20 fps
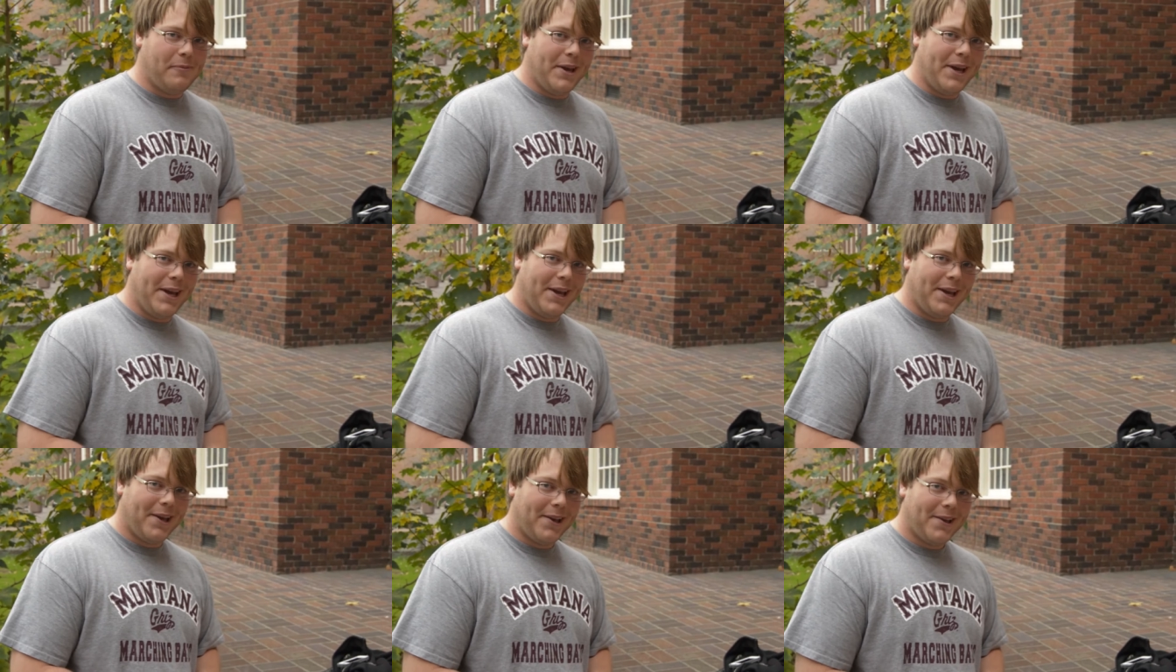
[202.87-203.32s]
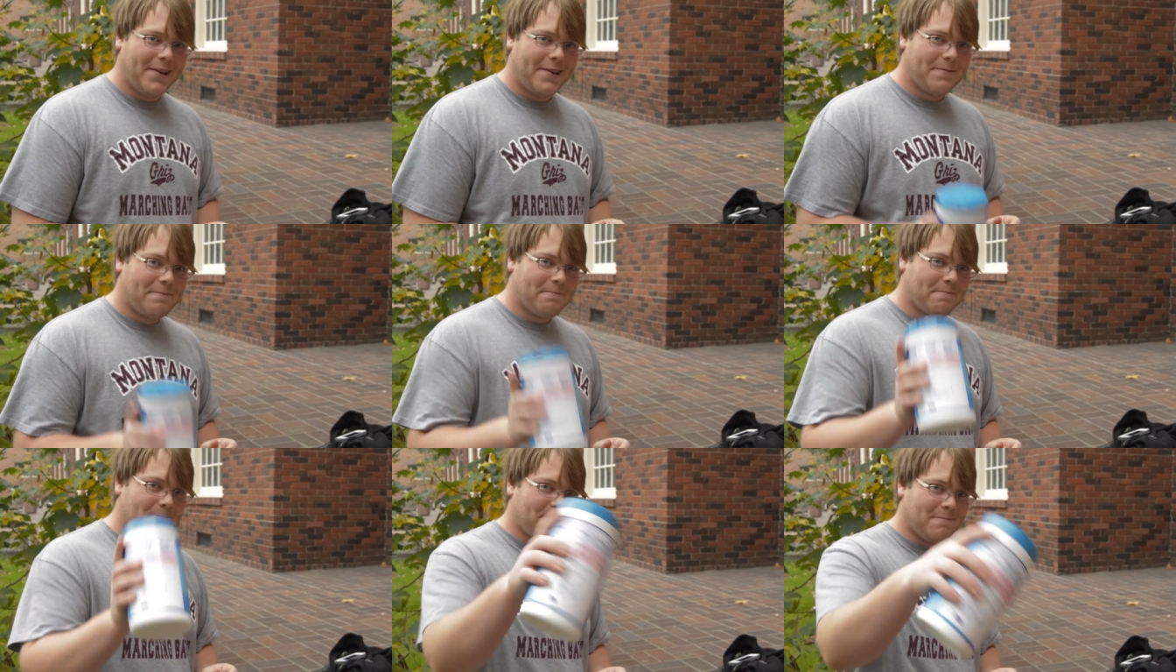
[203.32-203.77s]
me.
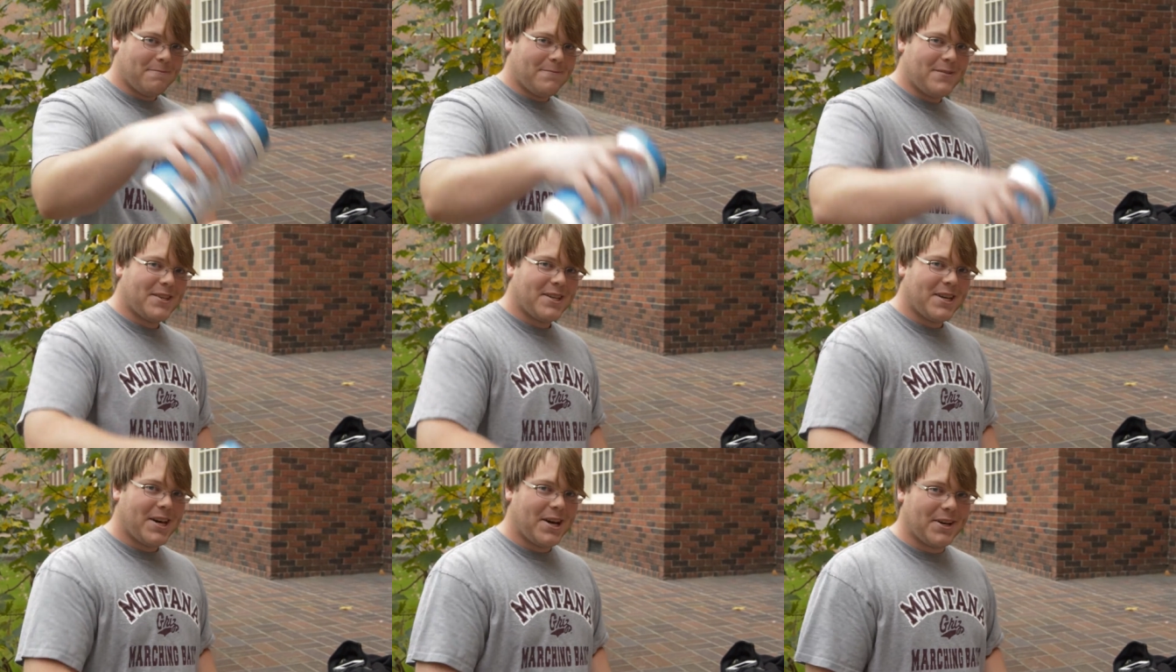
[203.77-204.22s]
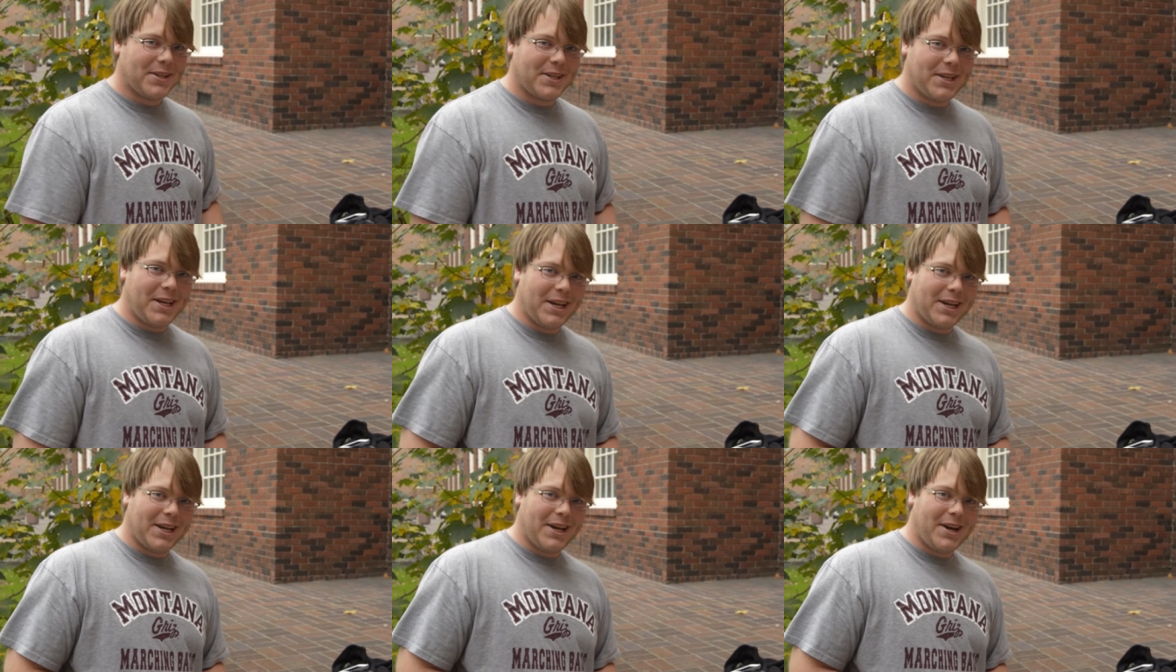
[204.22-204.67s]
I'll
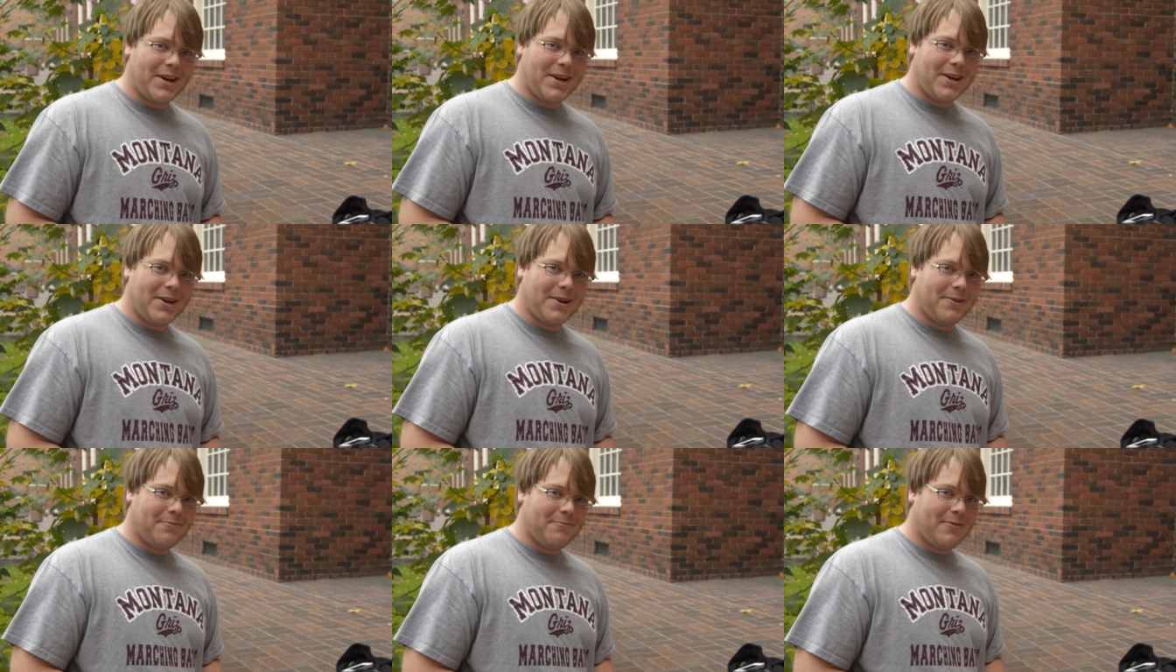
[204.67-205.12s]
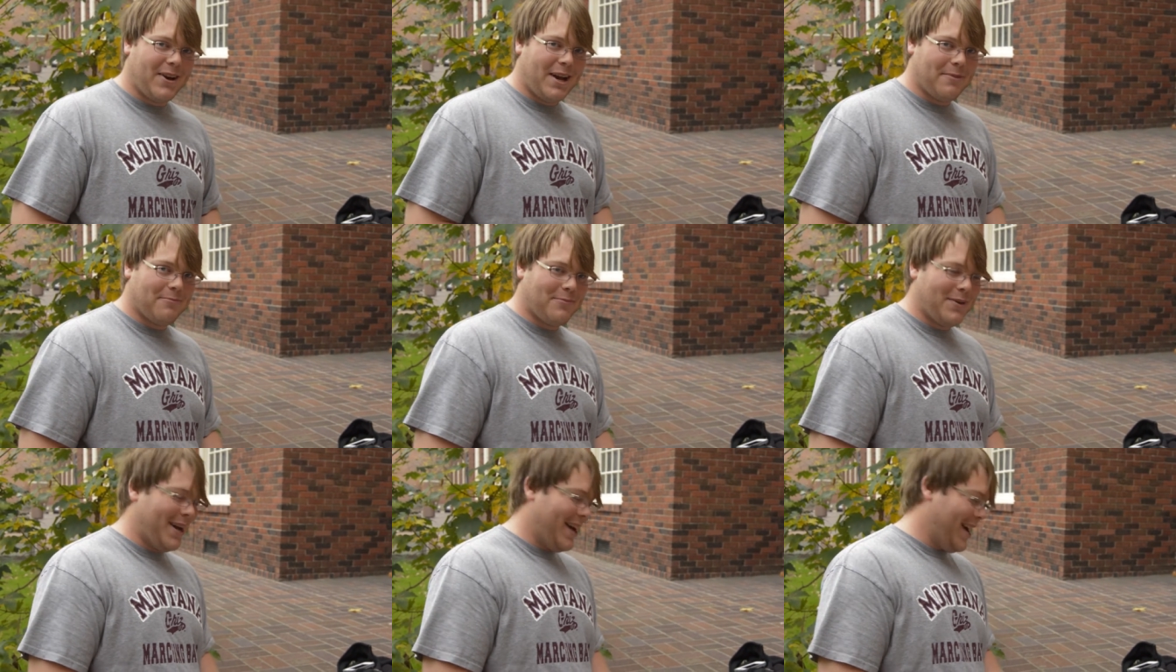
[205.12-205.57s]
kick on
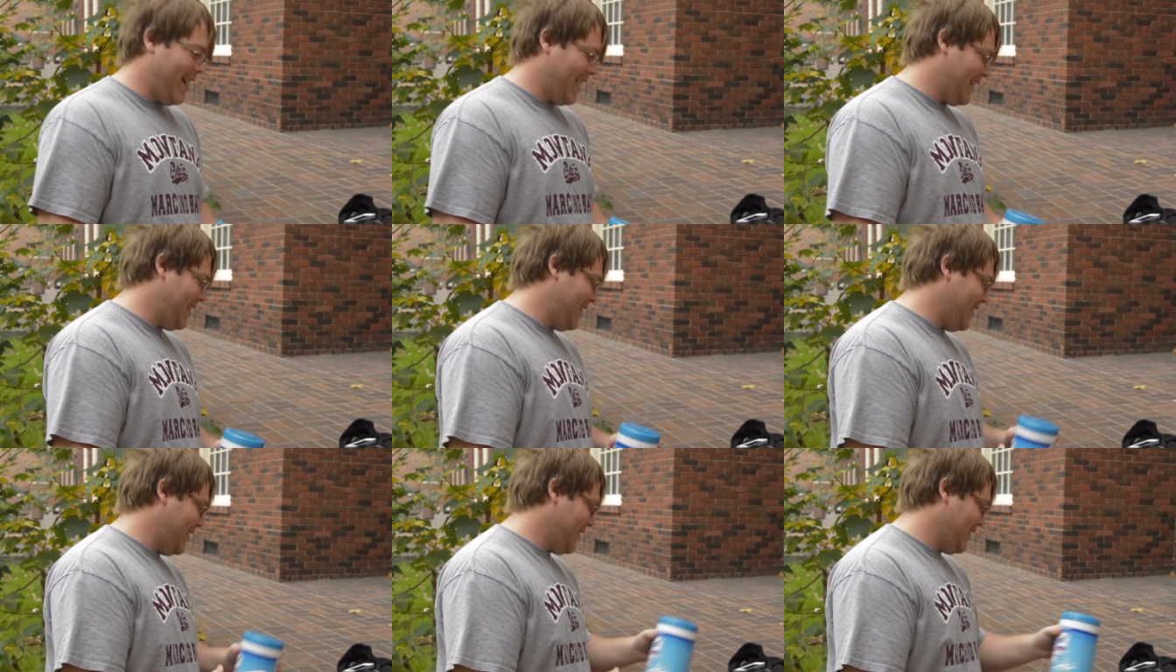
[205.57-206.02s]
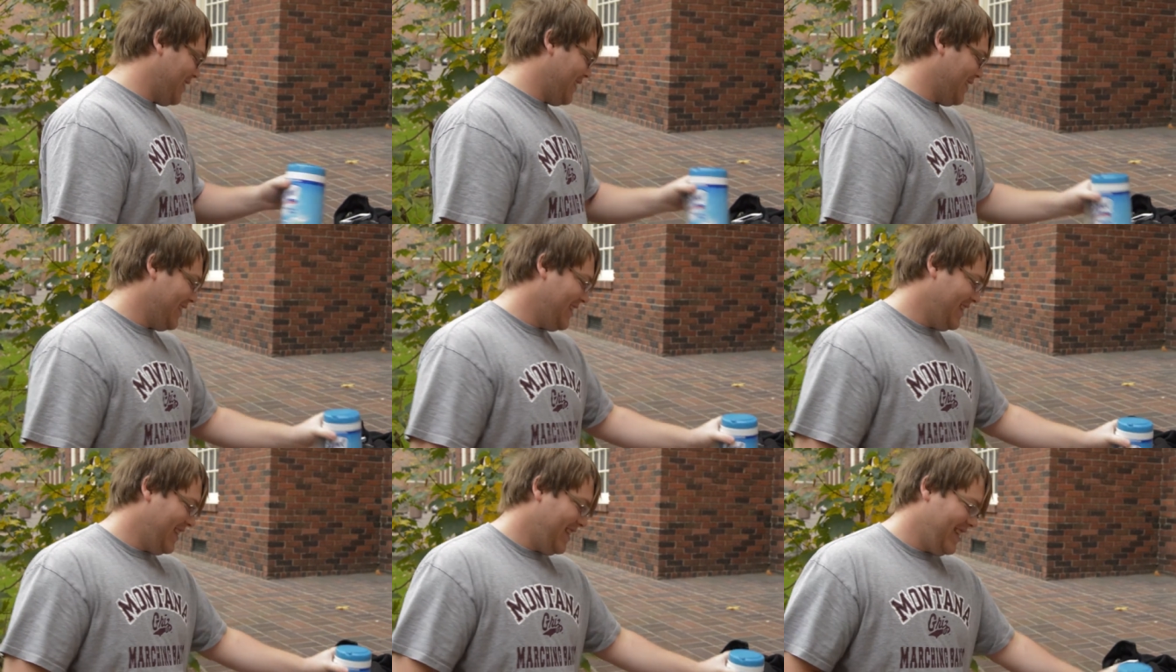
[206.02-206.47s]
right back.
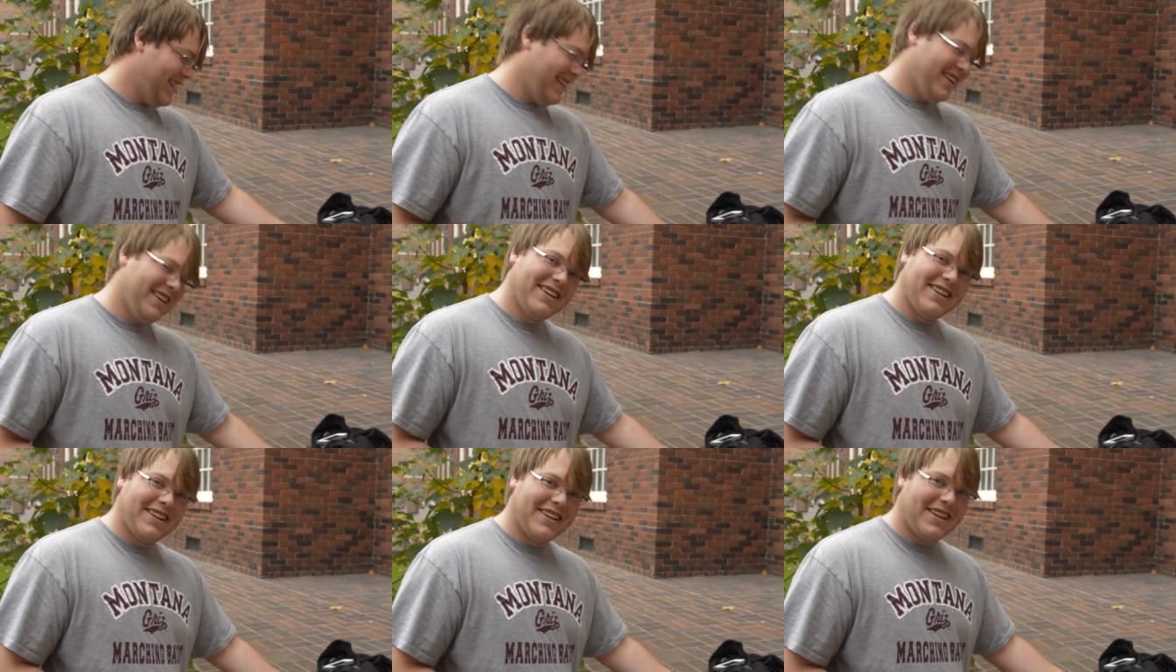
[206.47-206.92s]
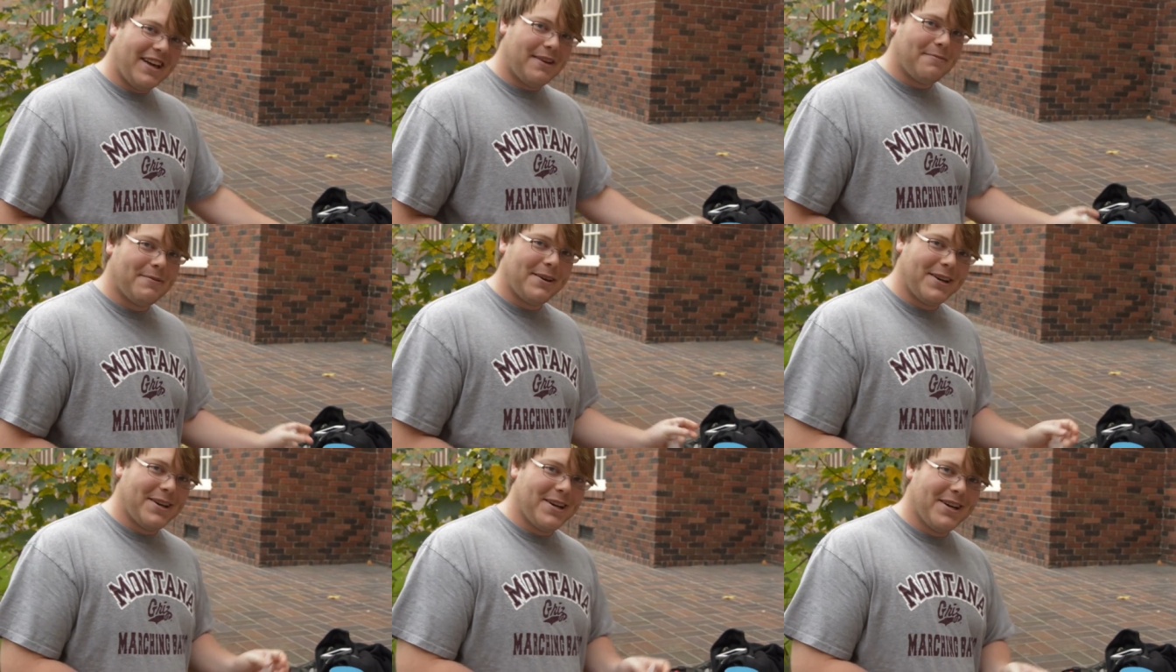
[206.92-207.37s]
That
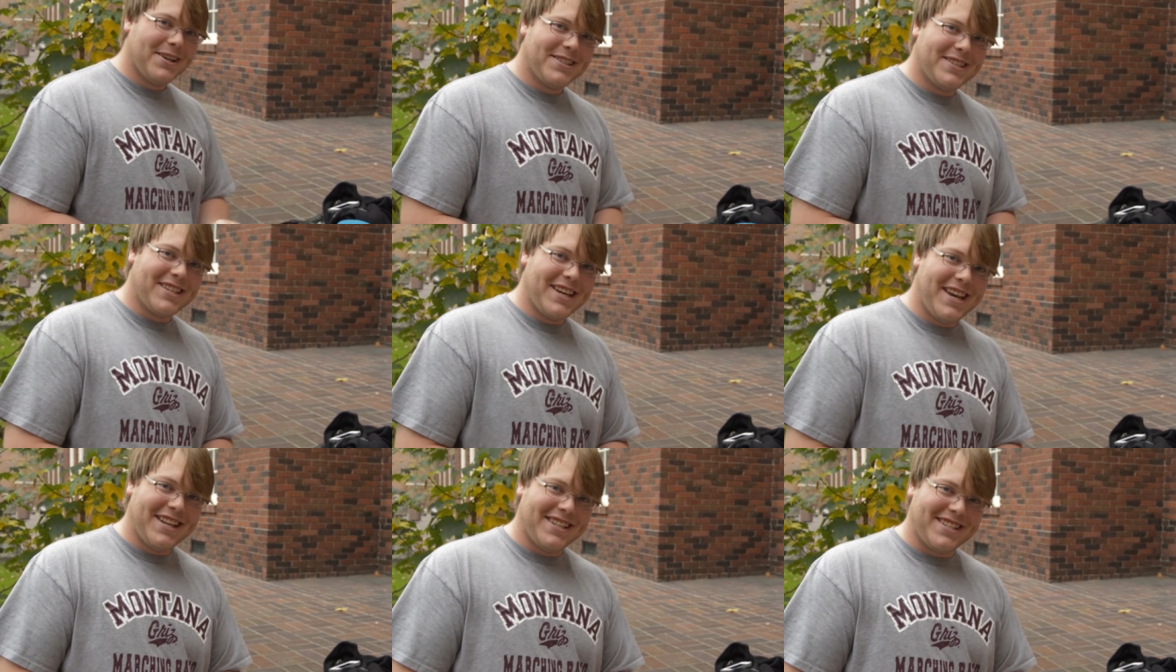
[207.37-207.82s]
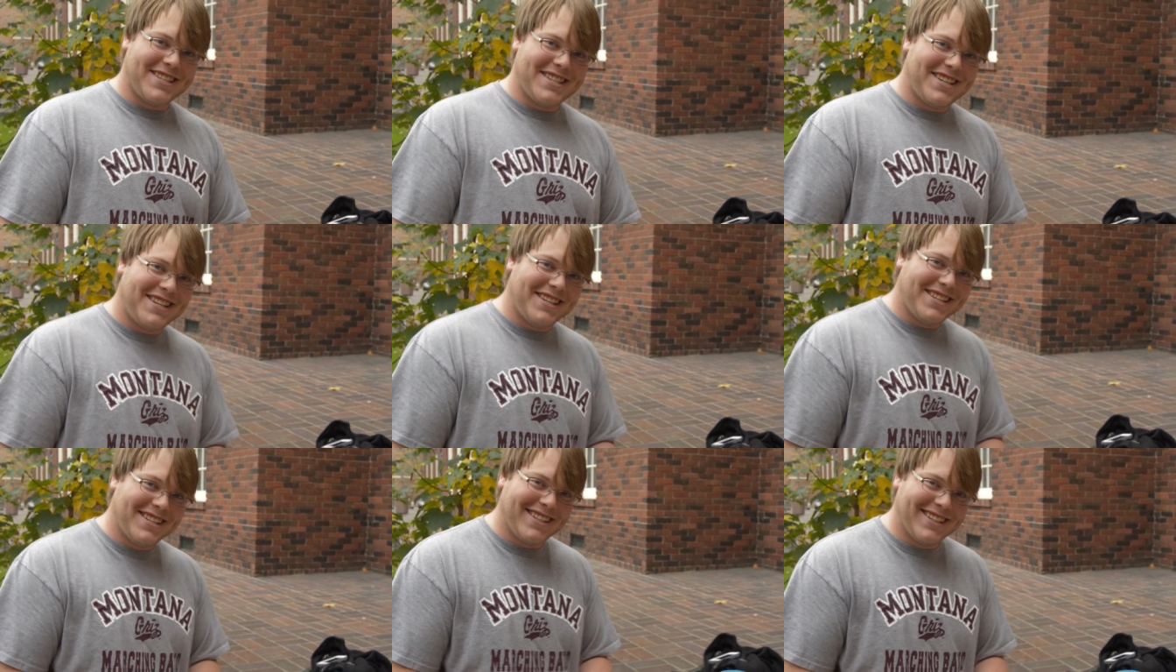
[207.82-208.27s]
made no
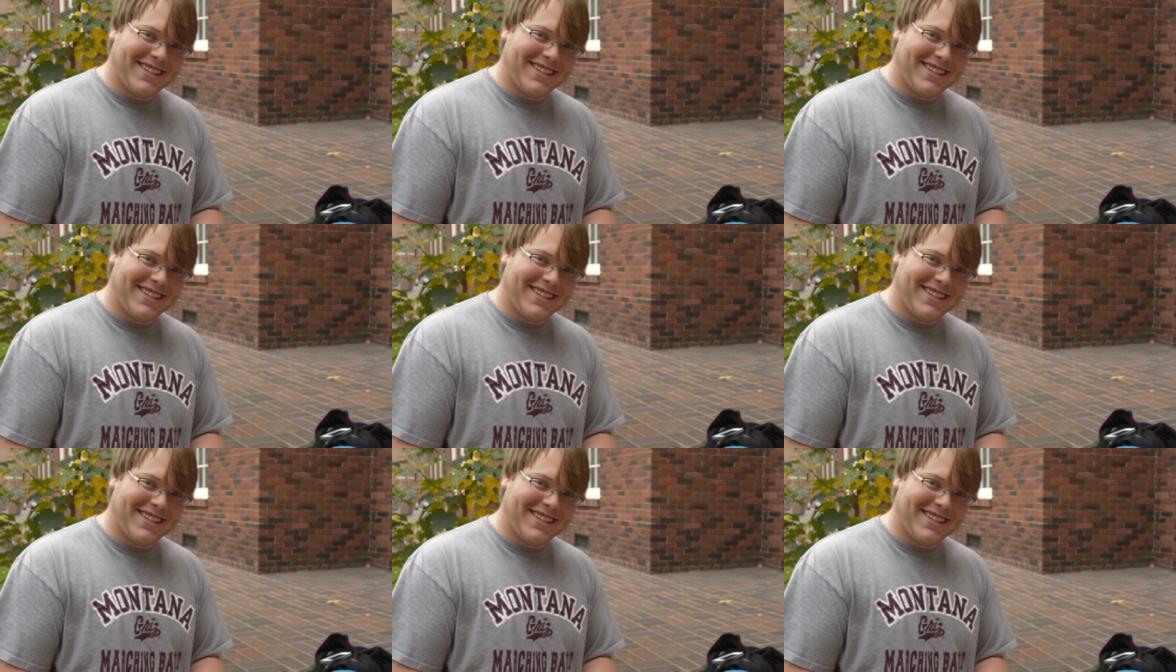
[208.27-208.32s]
sense.